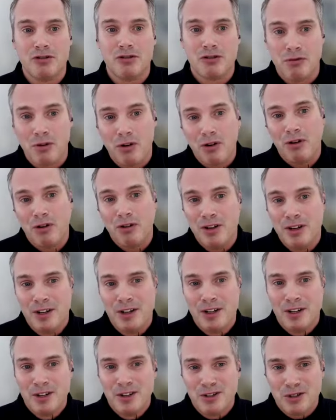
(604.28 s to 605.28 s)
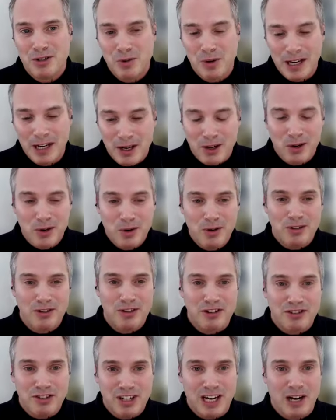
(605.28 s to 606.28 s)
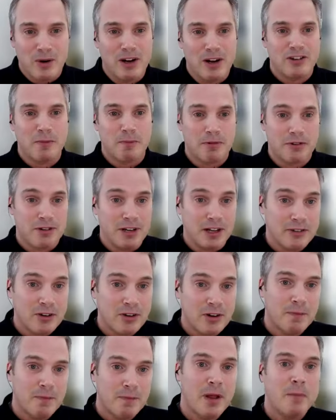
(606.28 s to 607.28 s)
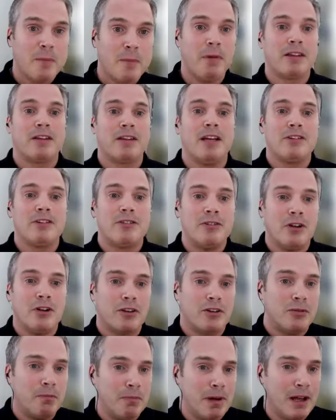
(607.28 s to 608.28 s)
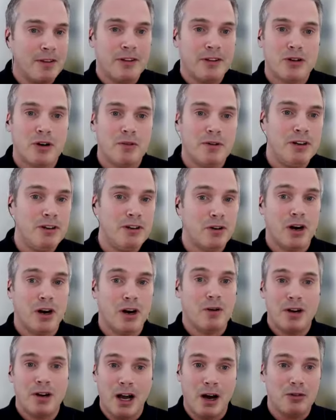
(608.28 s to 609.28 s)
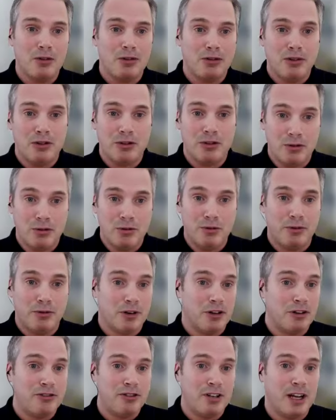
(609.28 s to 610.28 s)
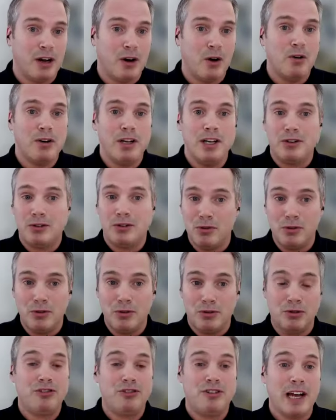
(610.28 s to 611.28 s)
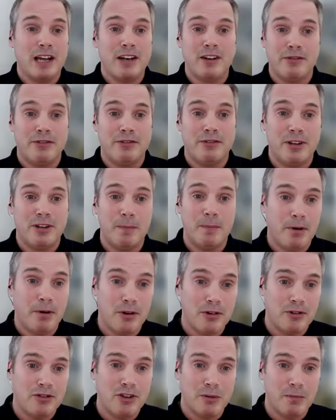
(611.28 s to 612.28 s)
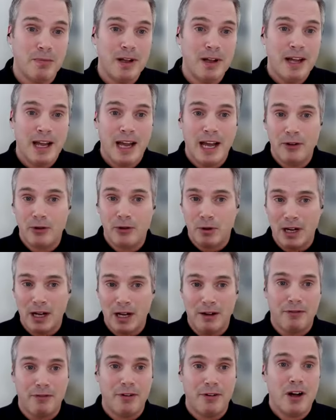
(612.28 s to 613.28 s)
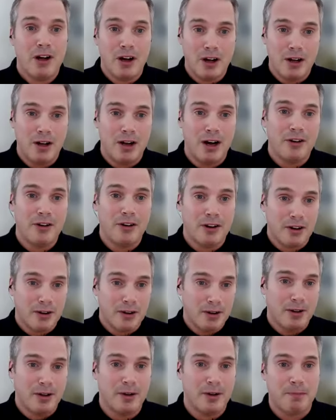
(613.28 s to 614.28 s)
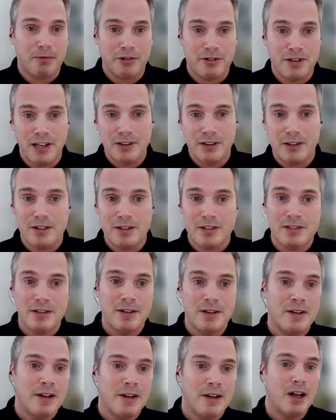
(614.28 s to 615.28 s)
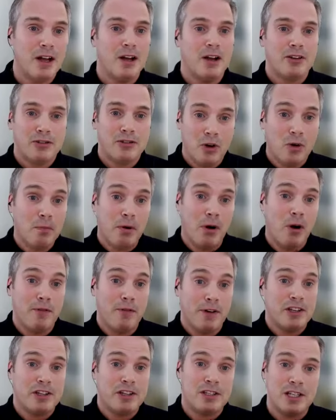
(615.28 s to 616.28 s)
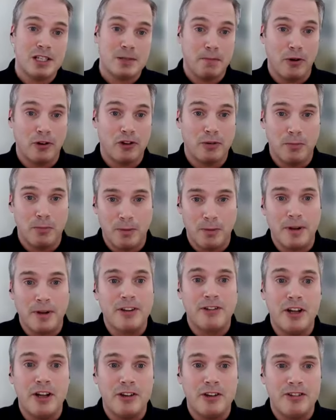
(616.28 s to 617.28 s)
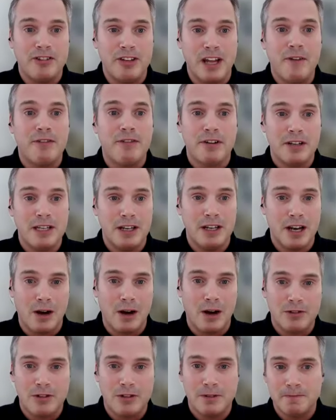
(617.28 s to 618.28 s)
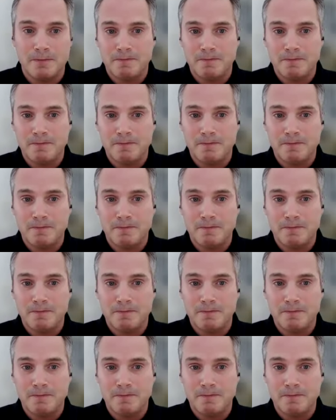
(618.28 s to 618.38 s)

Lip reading: strong to include the chair as a presenter, but it's not mandatory. You are allowed to, for the chair, only to chair the symposium and to have other presenters. So both is possible, but it is definitely allowed.